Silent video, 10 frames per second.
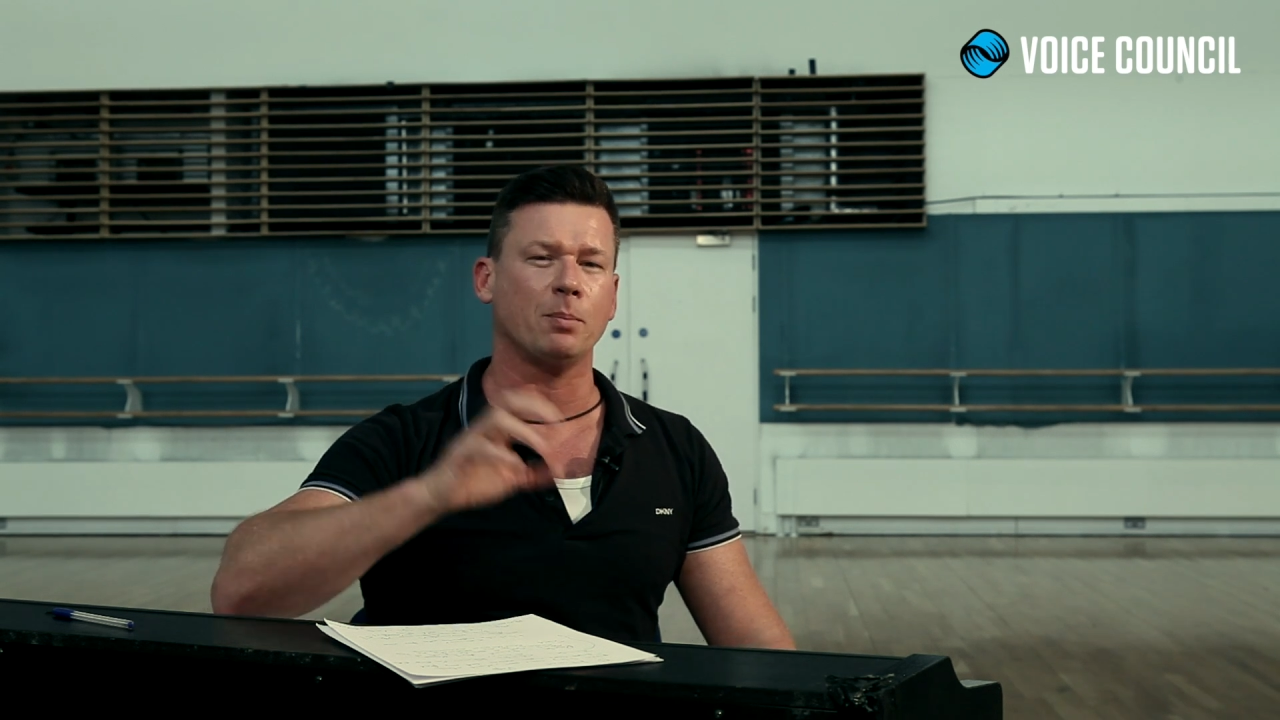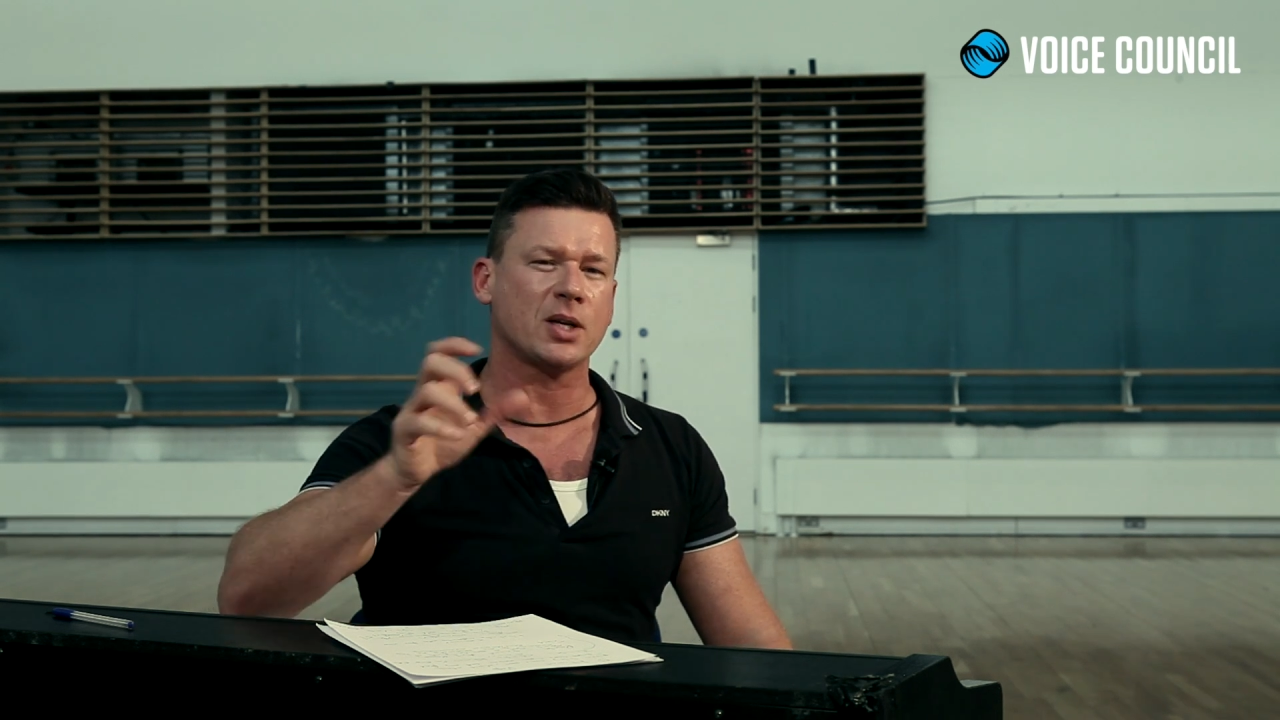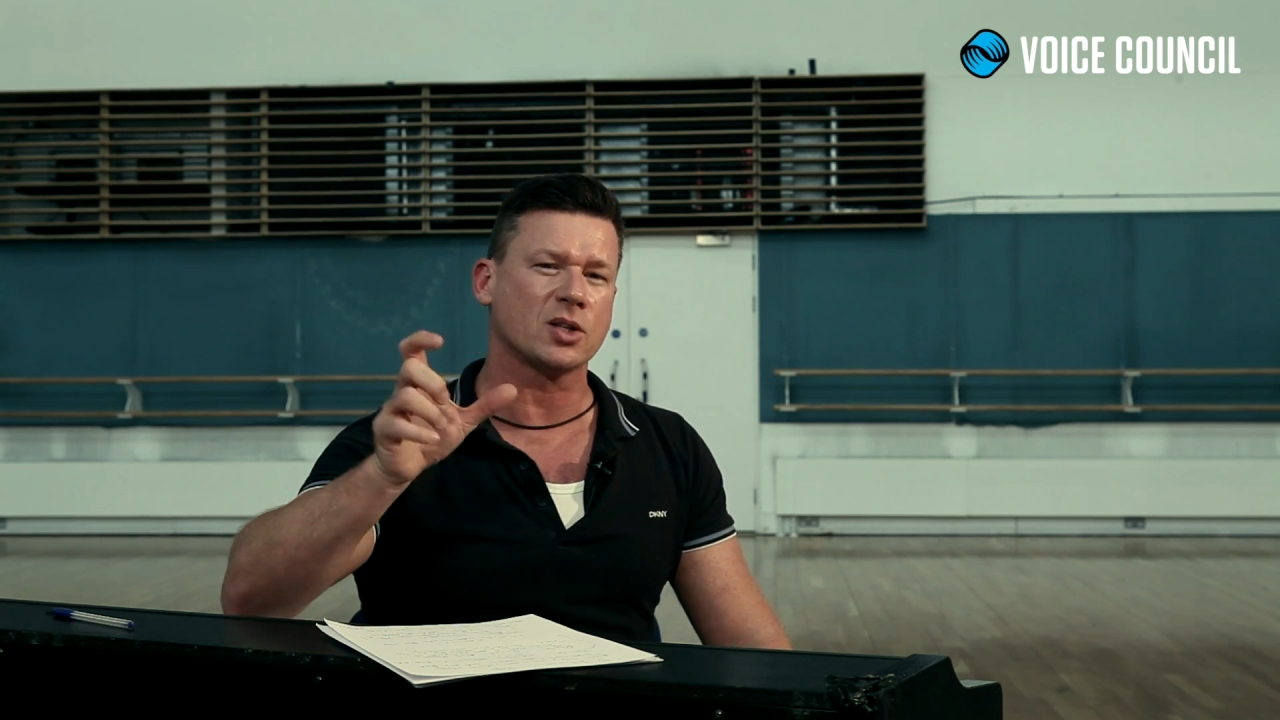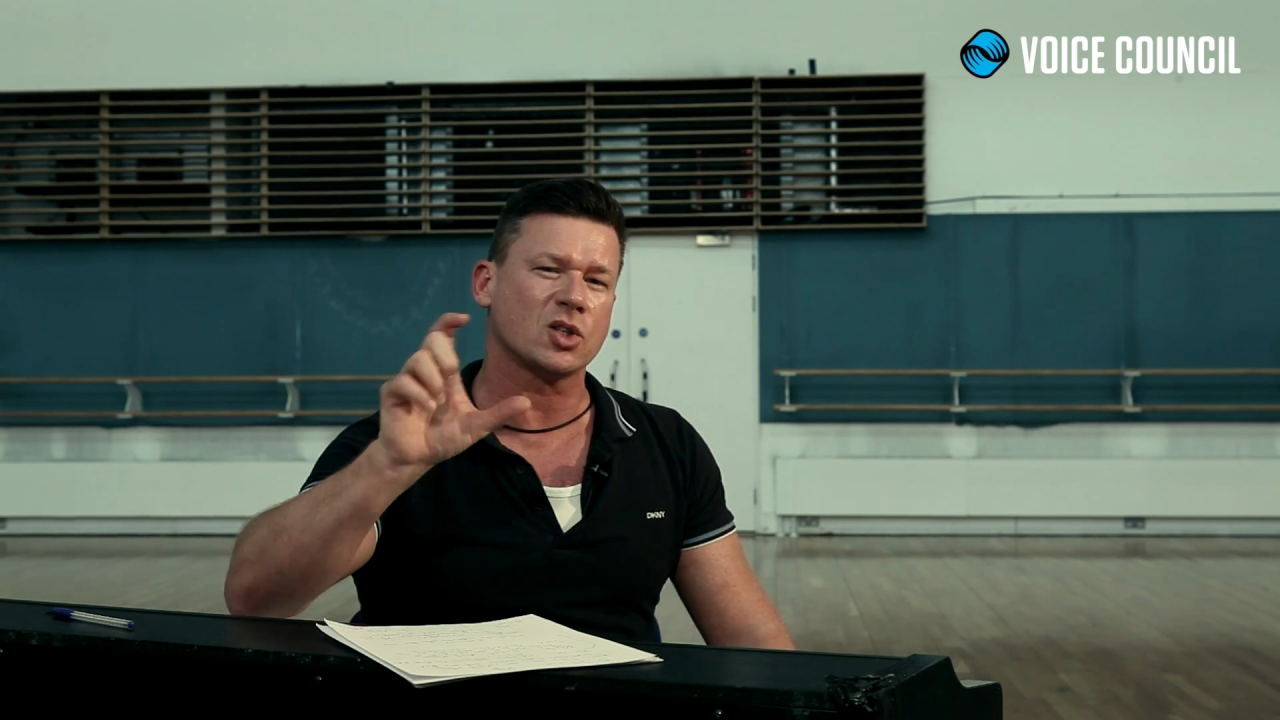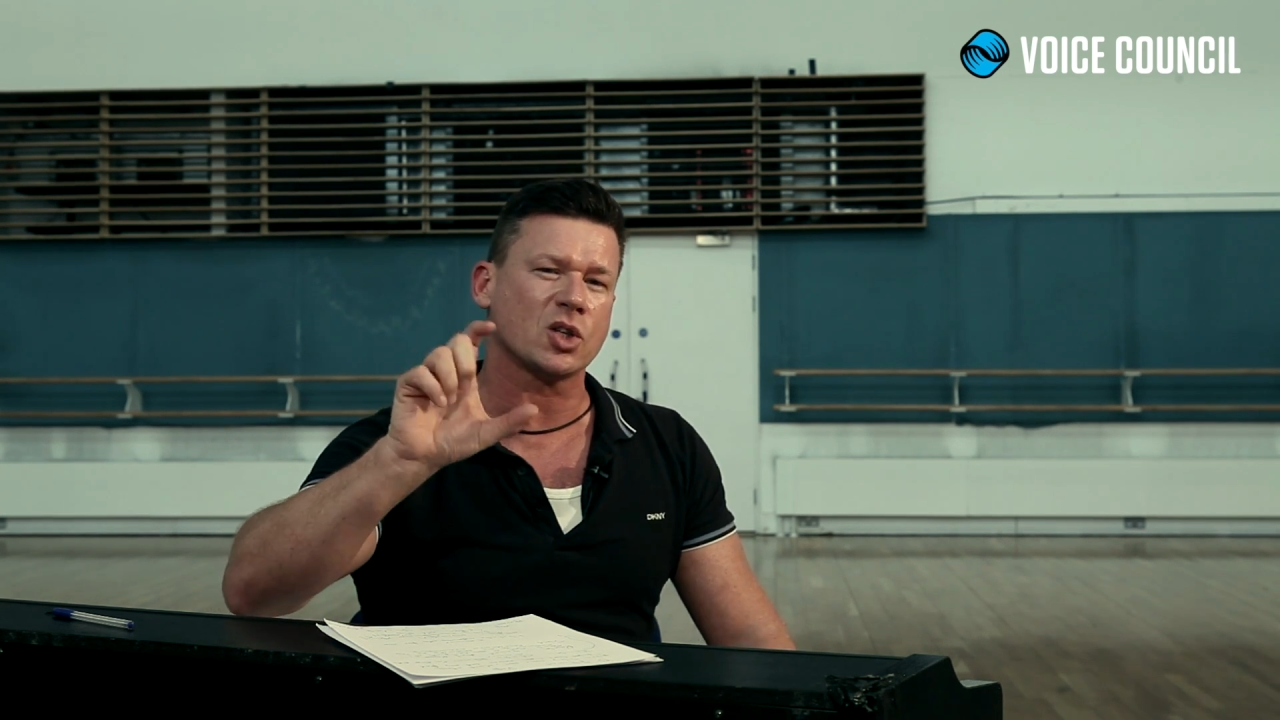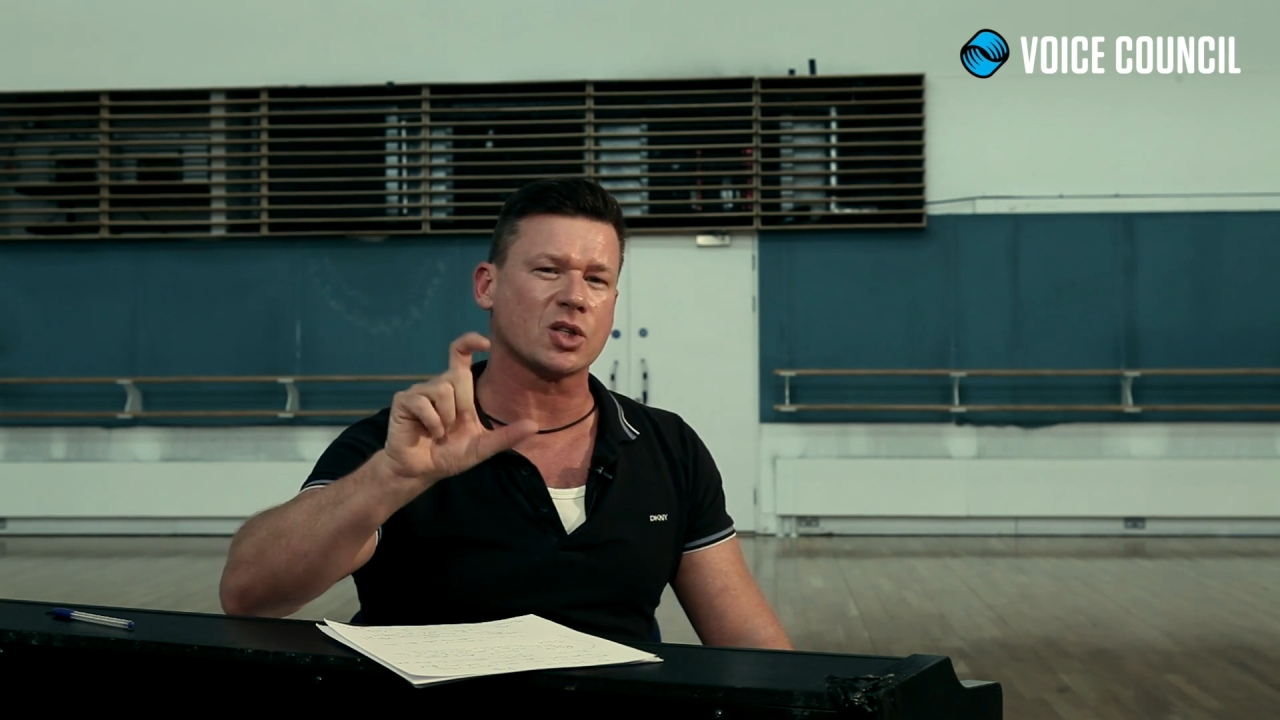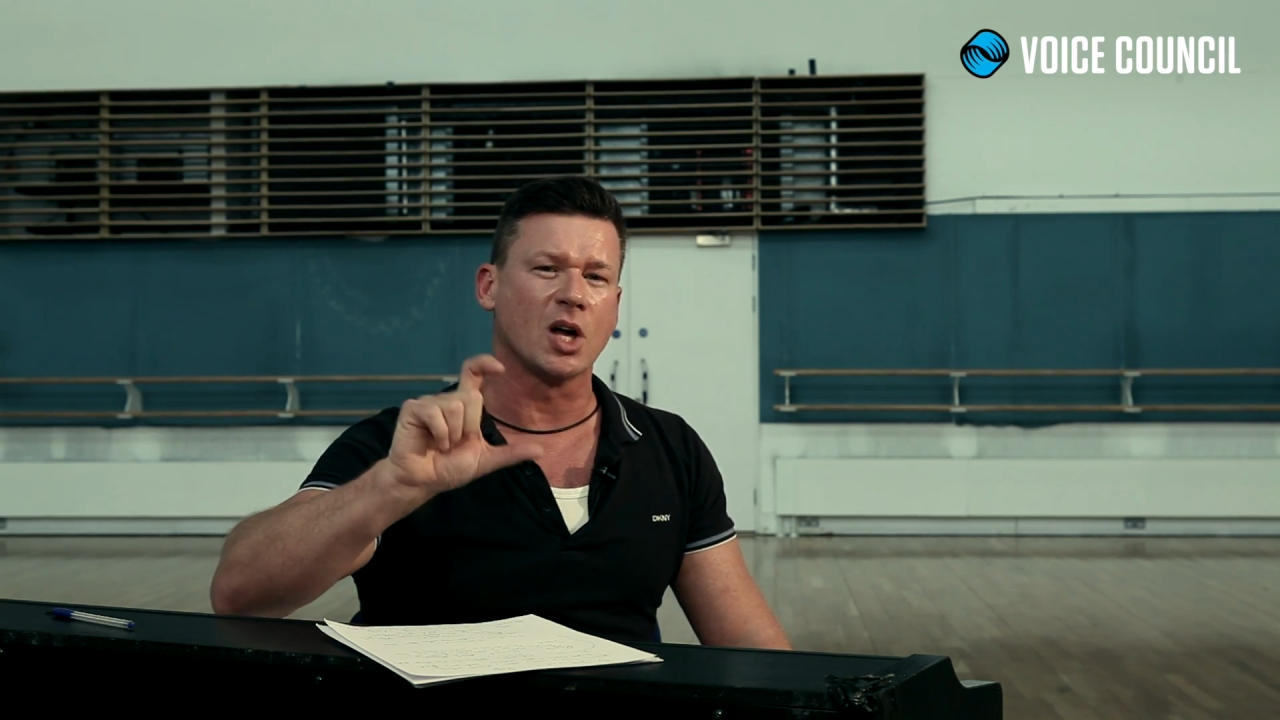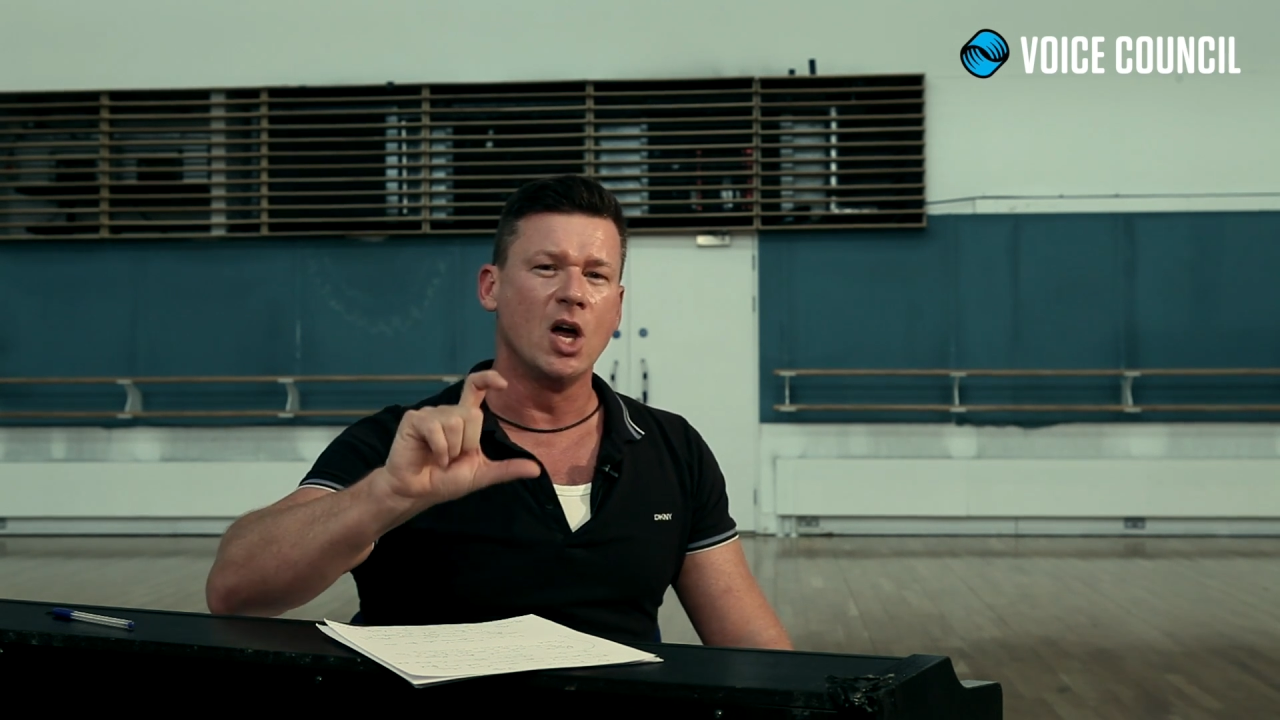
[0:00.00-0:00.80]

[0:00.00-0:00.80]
because it's just